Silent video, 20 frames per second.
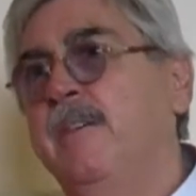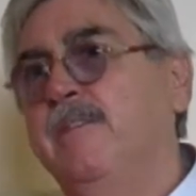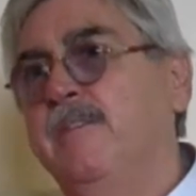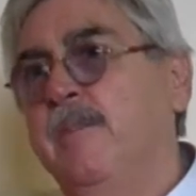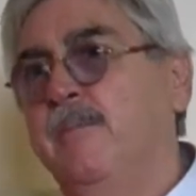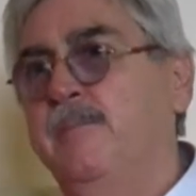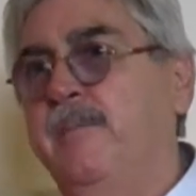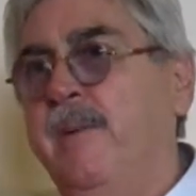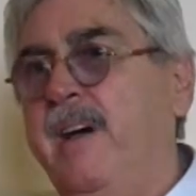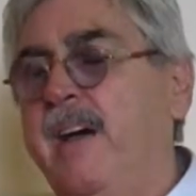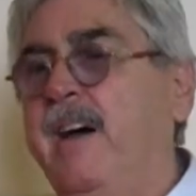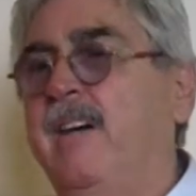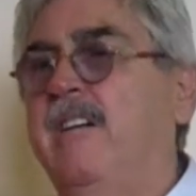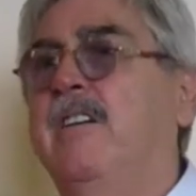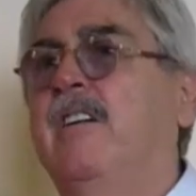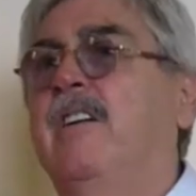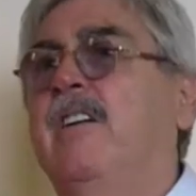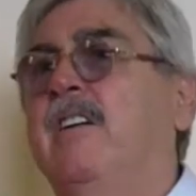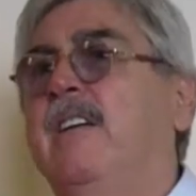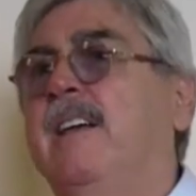I was an
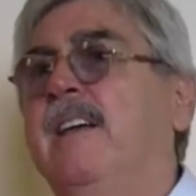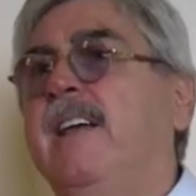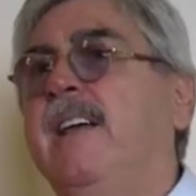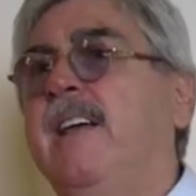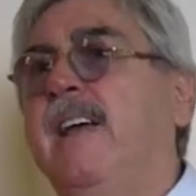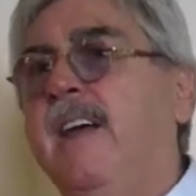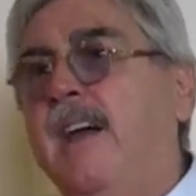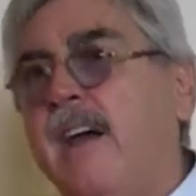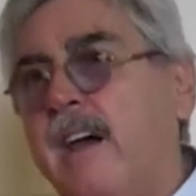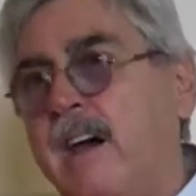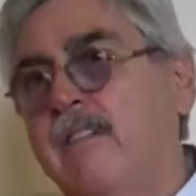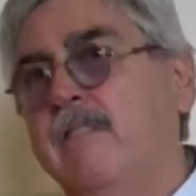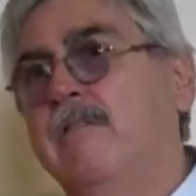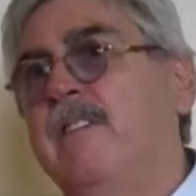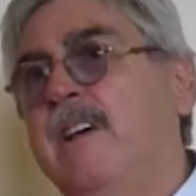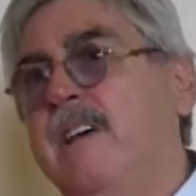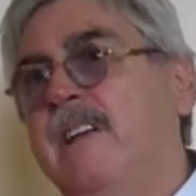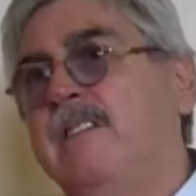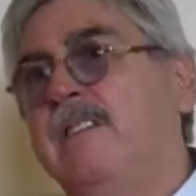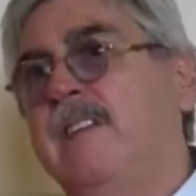alcoholic,
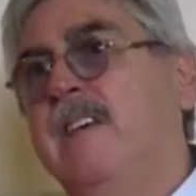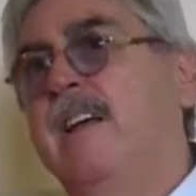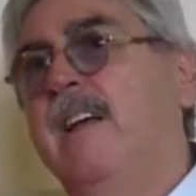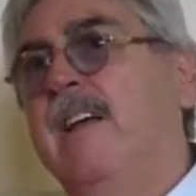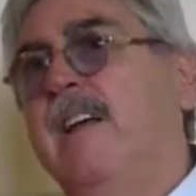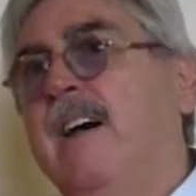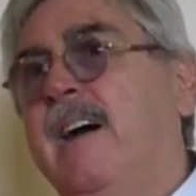hellraiser,